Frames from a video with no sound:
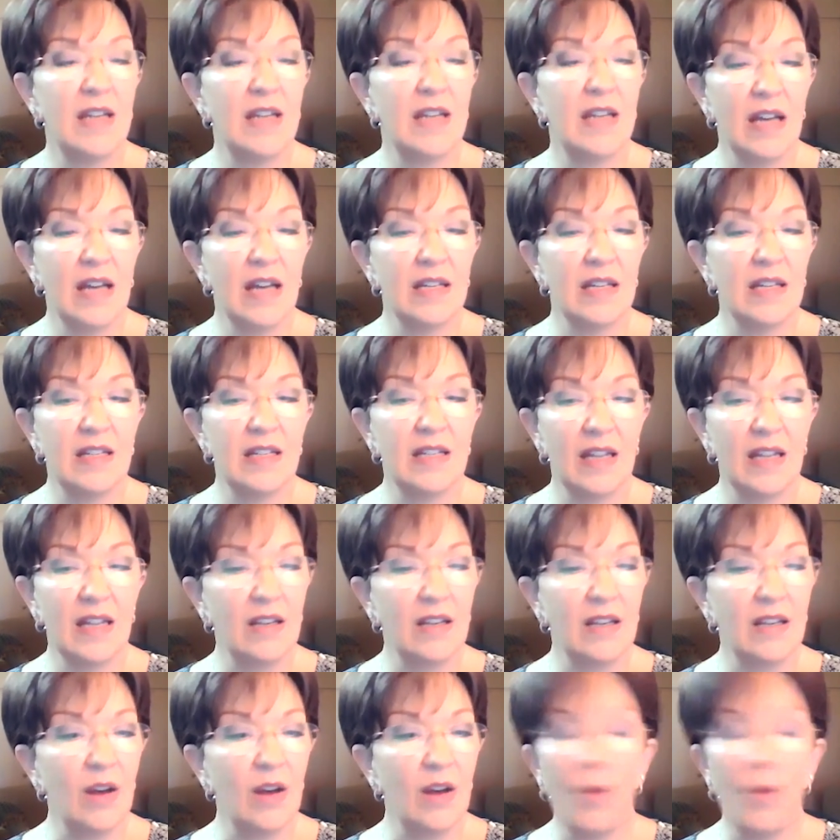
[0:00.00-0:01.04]
and
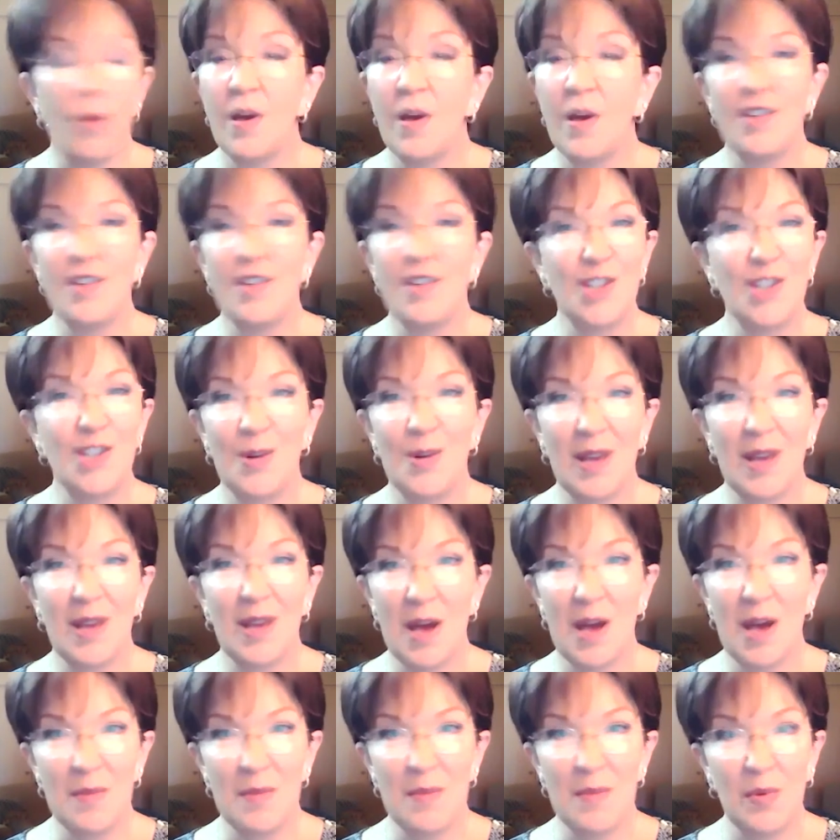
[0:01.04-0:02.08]
no one showing
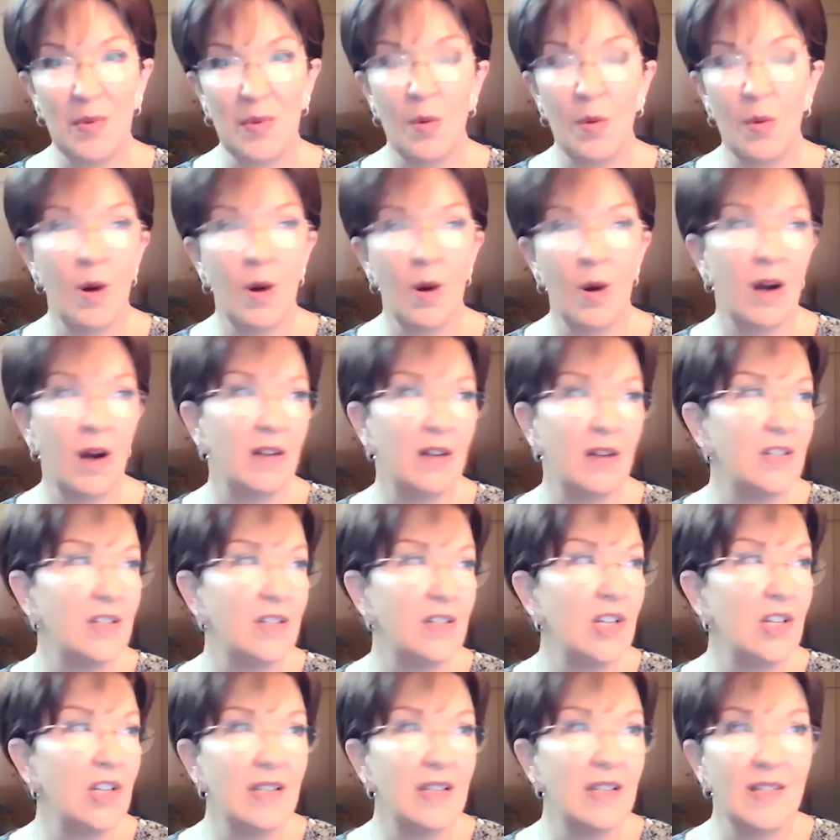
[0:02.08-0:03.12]
up, or
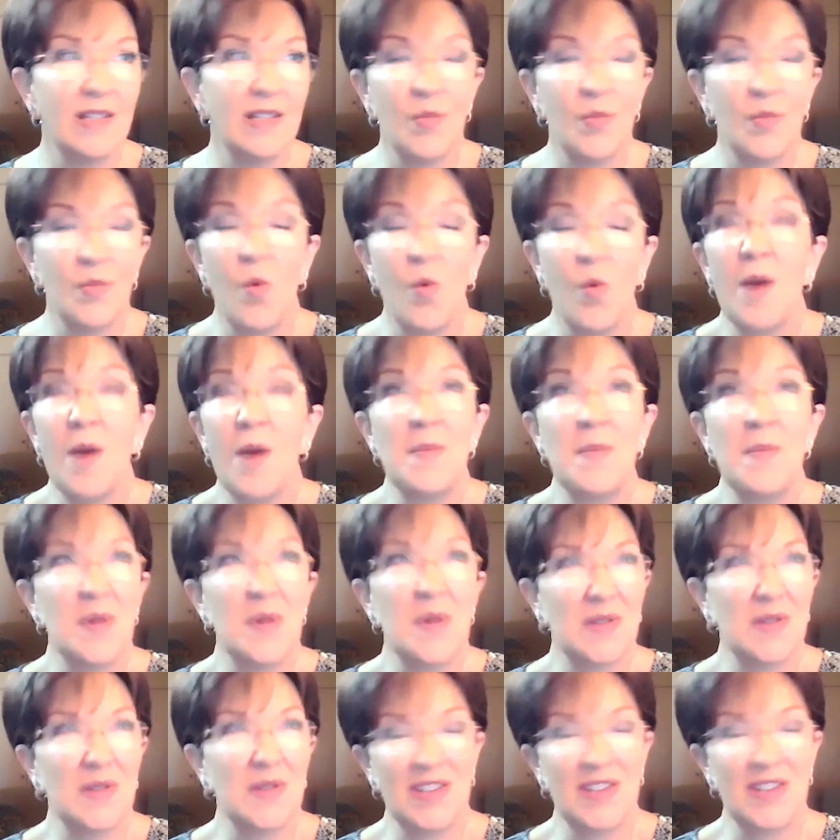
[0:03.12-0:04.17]
just one
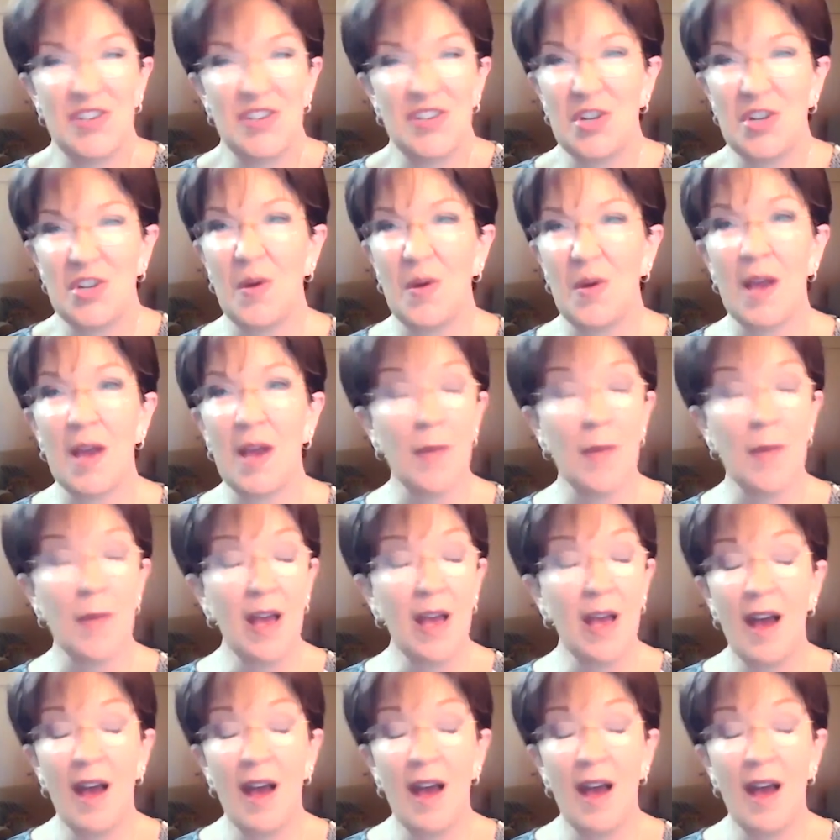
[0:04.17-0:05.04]
person showing up.